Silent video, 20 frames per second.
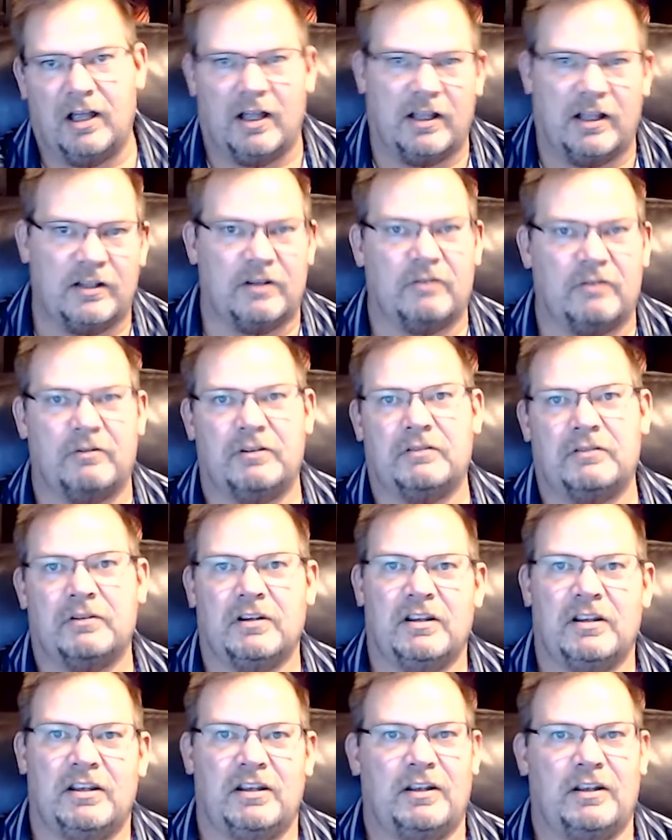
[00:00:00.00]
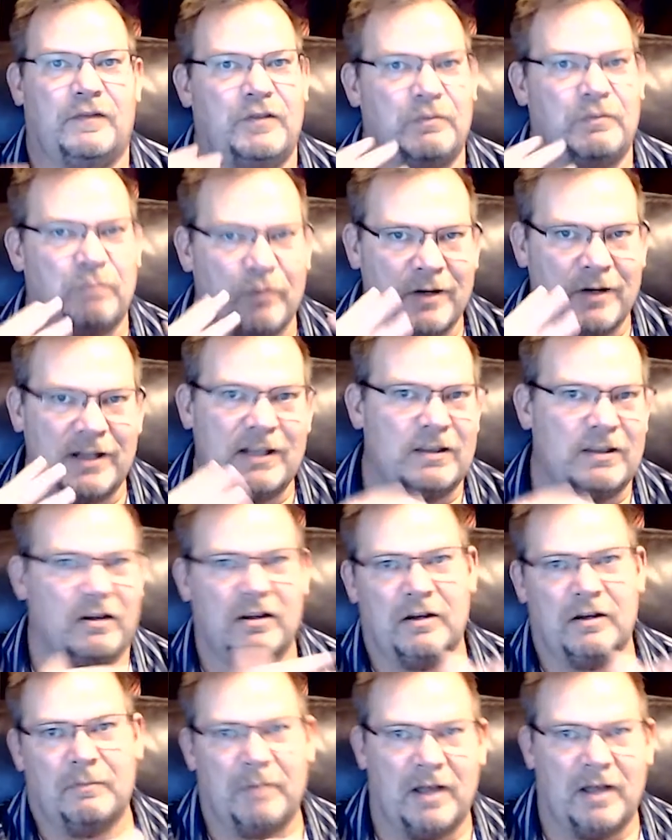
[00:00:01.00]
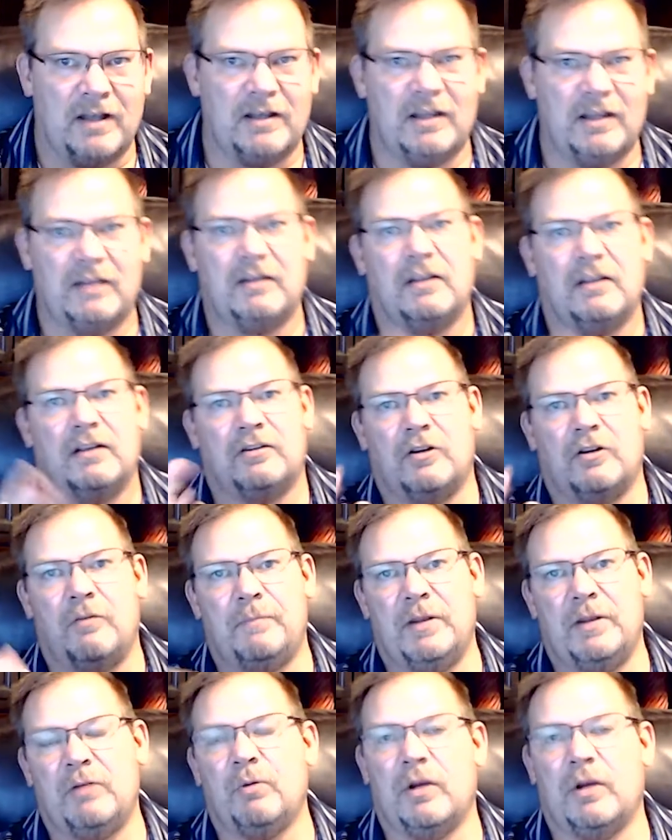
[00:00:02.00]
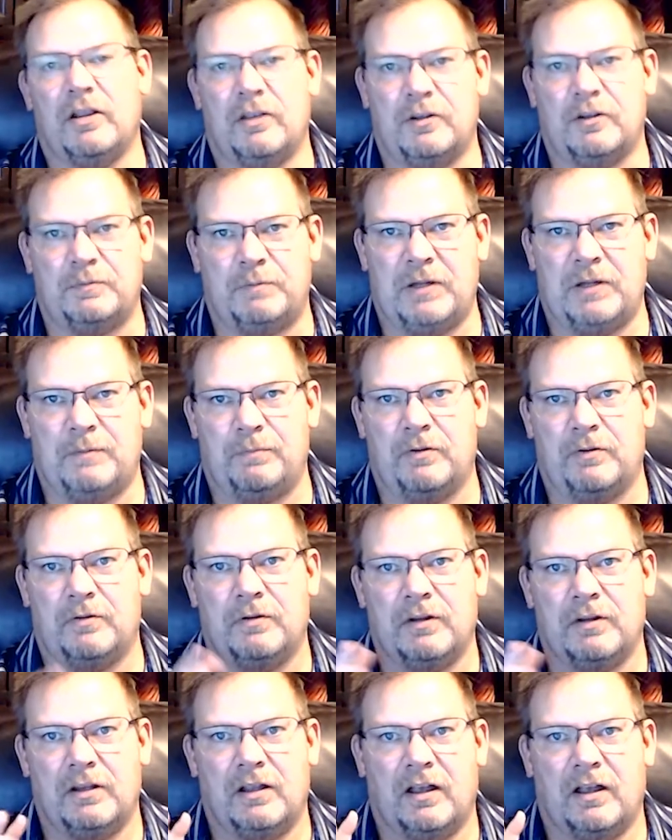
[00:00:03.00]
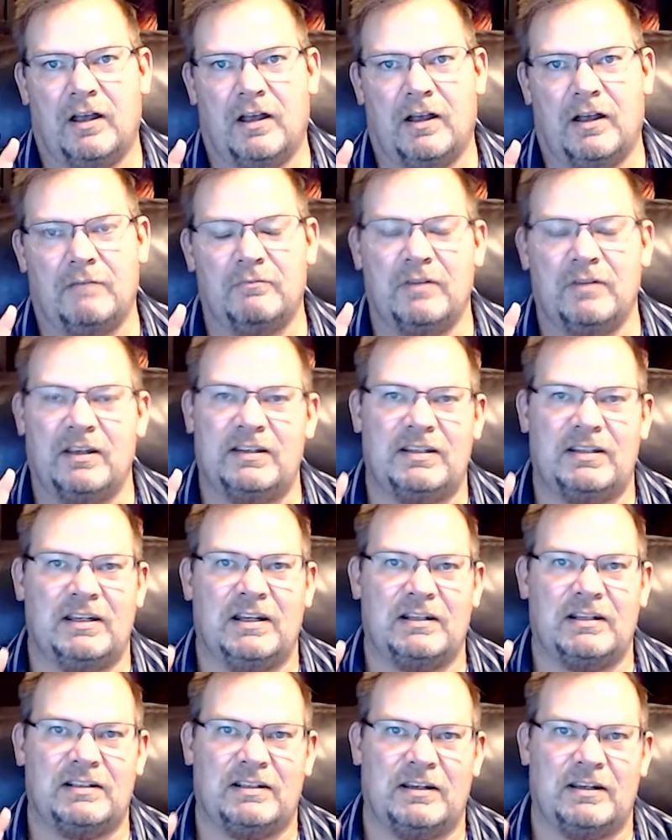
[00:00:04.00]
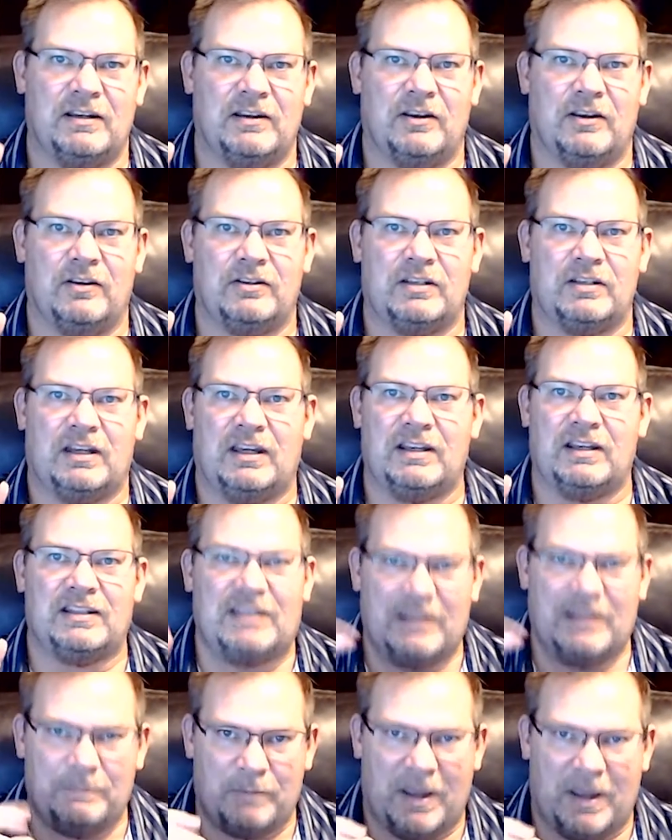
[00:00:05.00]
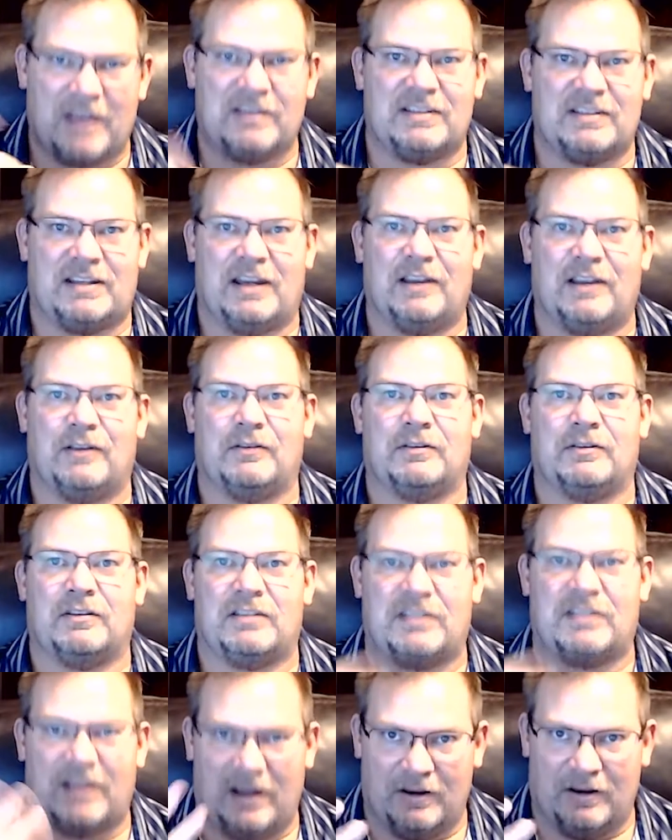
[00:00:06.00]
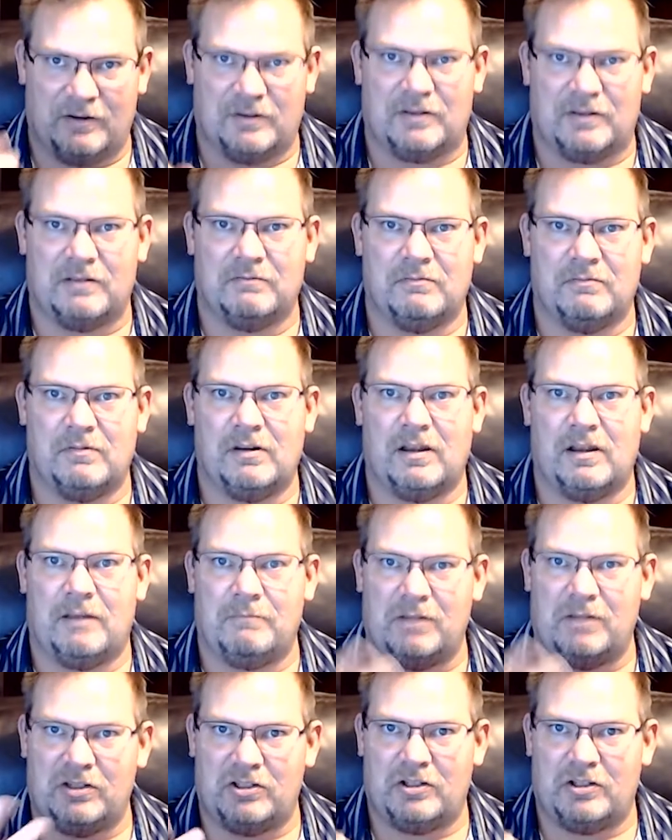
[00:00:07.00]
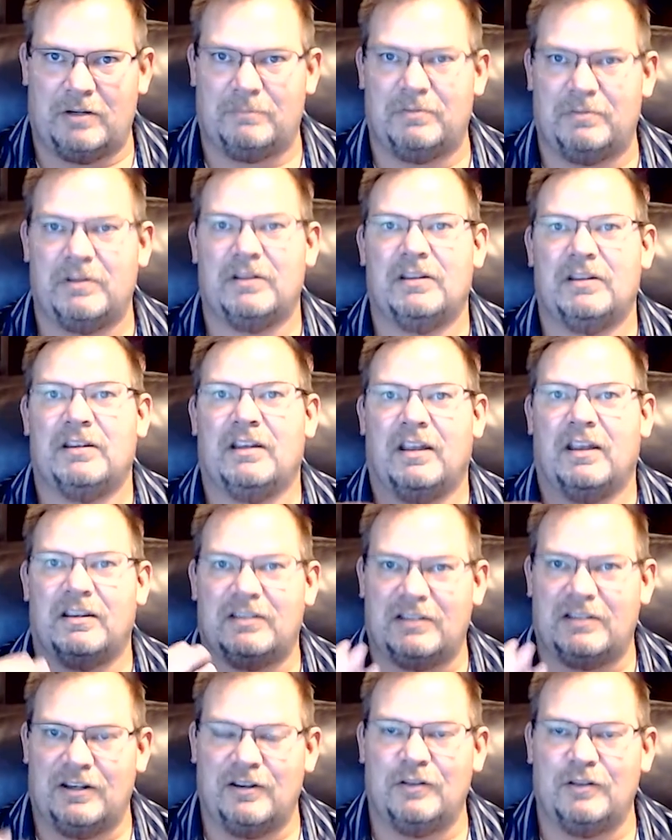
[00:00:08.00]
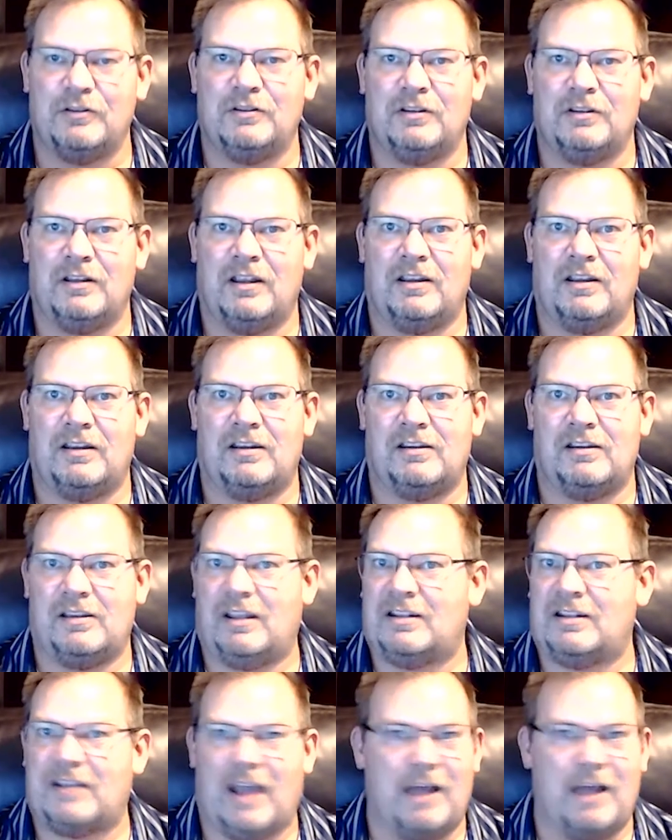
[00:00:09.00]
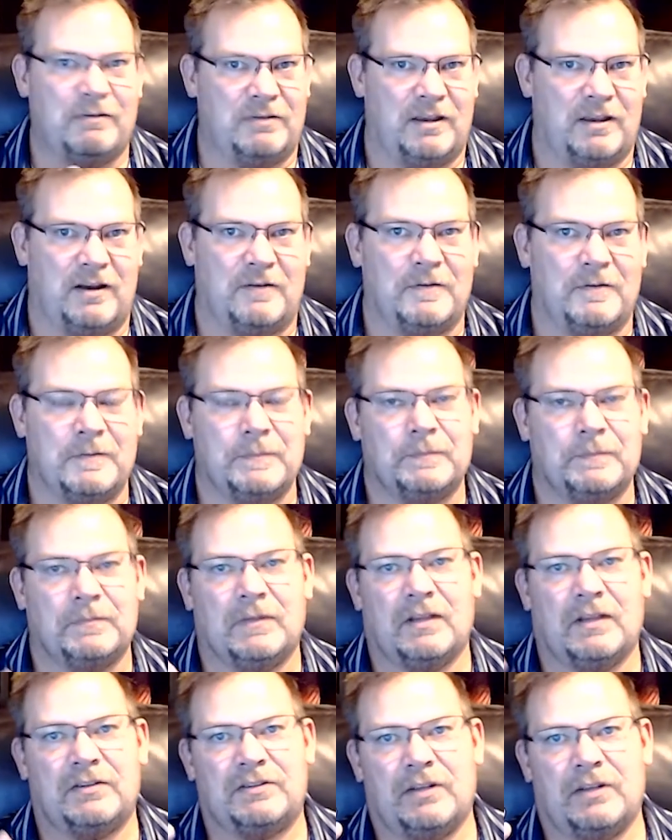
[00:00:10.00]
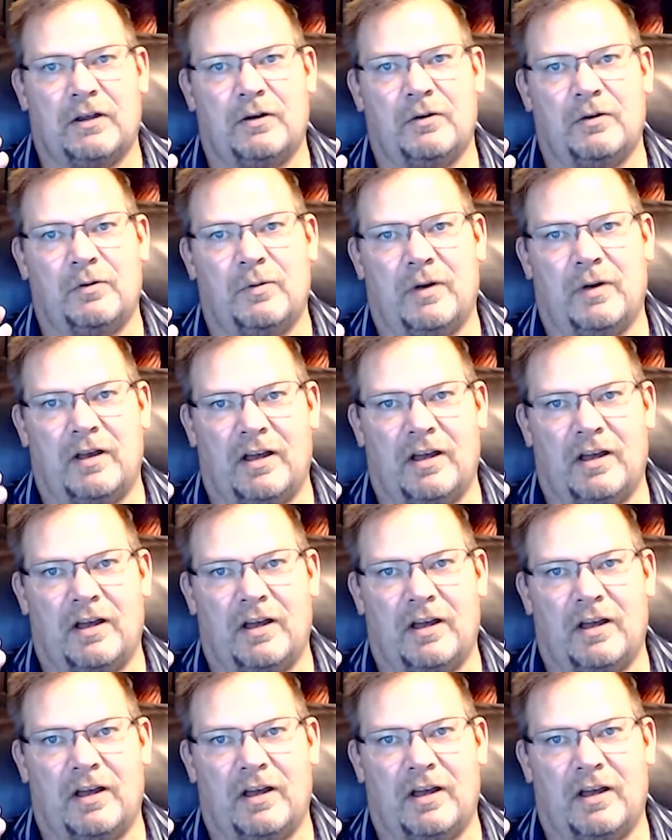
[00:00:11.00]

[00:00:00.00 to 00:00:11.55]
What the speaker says: you're always, if you breathe, they're going to butt in. Don't be one of those people. Listening skills is the best salesmanship skill that's out there. So,